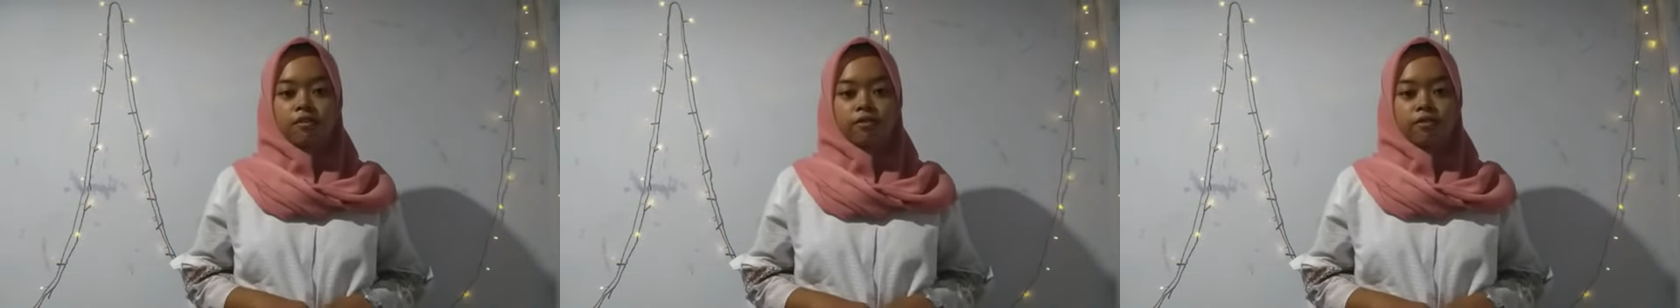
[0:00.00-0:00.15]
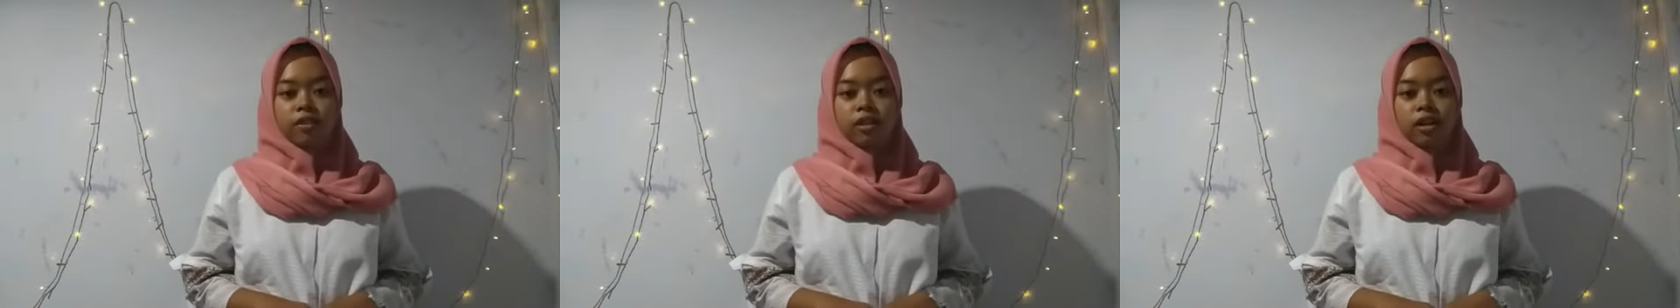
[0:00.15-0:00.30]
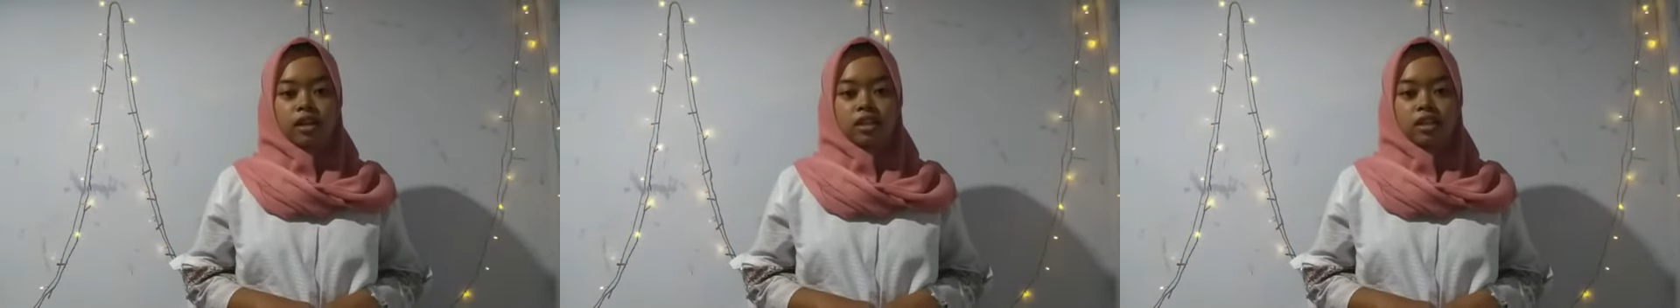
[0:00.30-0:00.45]

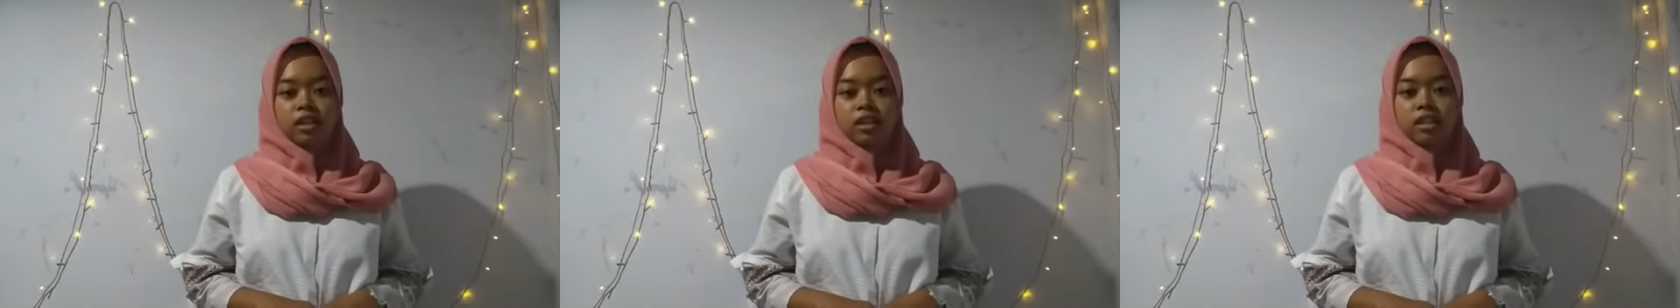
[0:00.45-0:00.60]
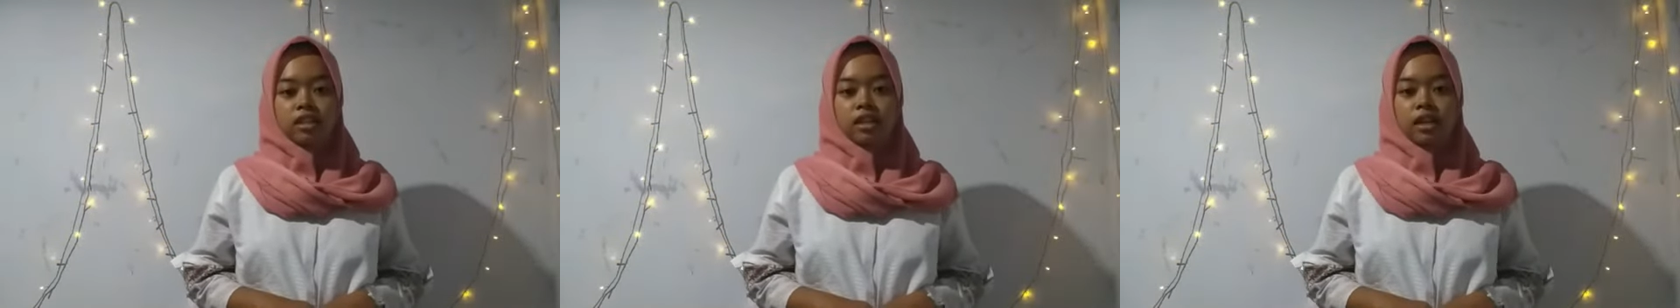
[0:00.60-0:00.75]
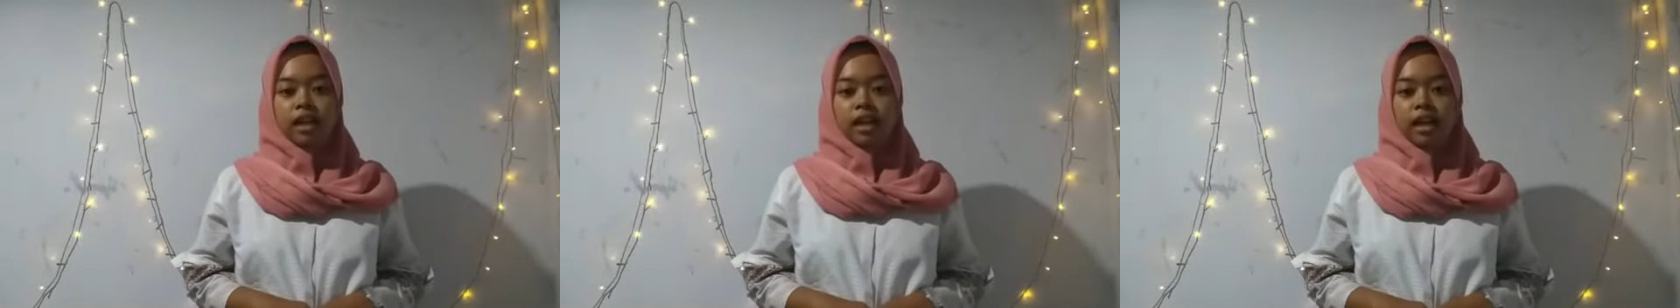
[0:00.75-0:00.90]

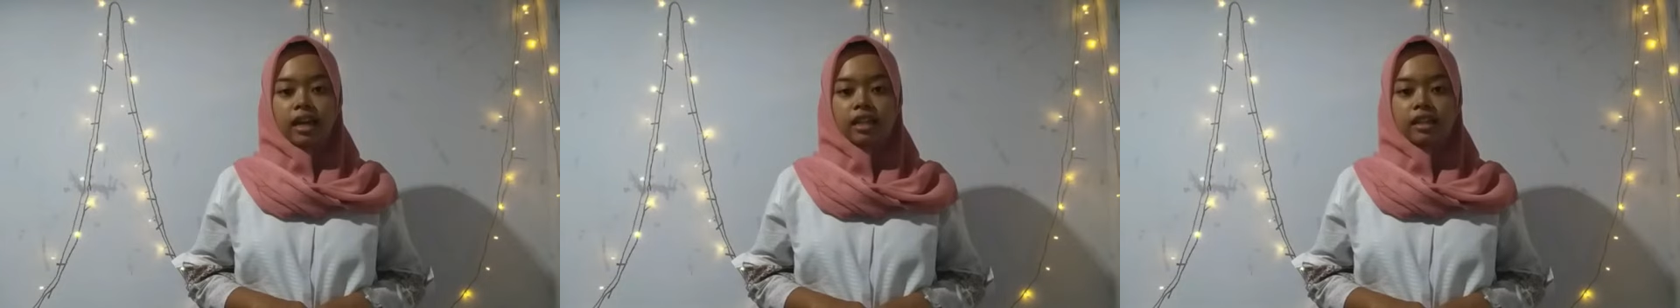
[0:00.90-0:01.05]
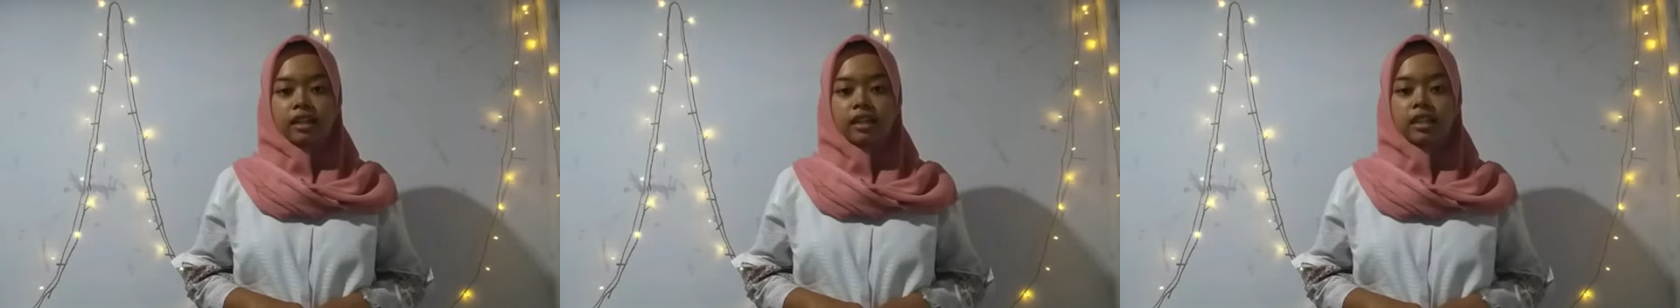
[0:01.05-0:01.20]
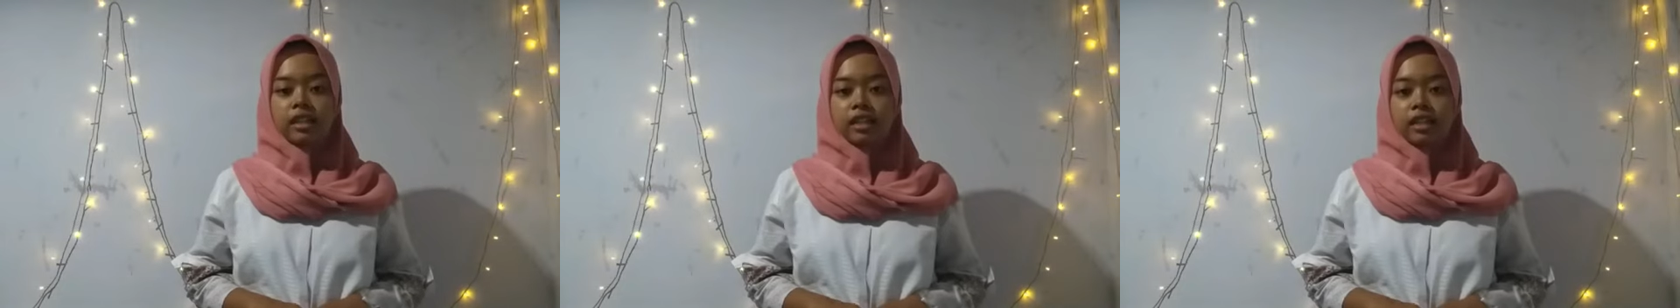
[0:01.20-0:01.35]
force
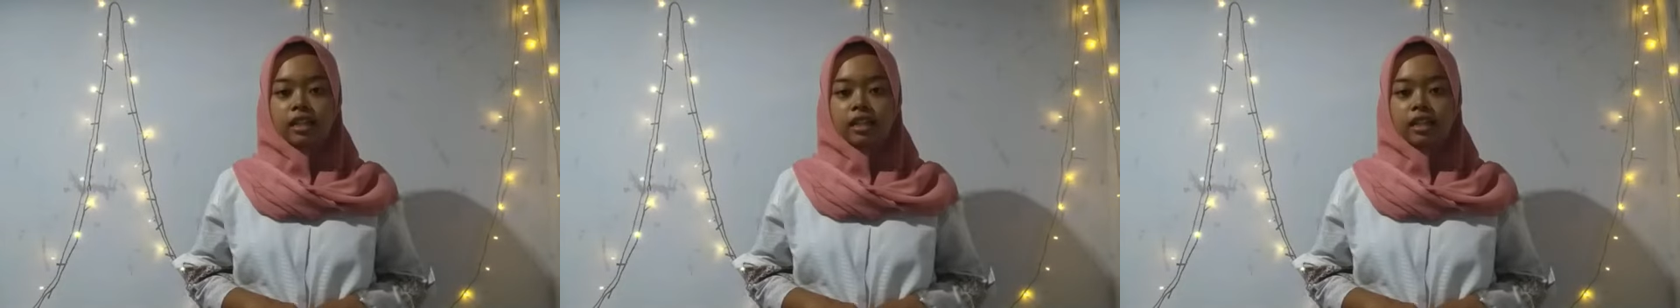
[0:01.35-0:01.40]
and the